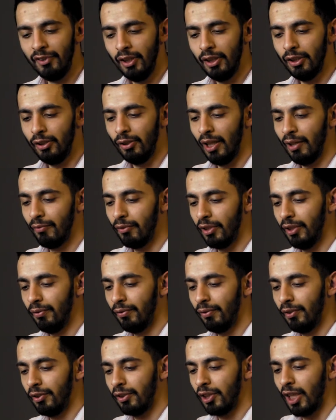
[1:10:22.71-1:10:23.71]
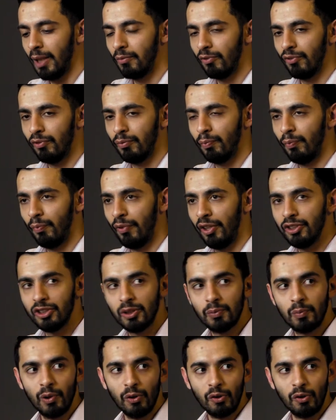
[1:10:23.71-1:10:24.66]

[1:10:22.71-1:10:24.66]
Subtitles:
you have a different type of principal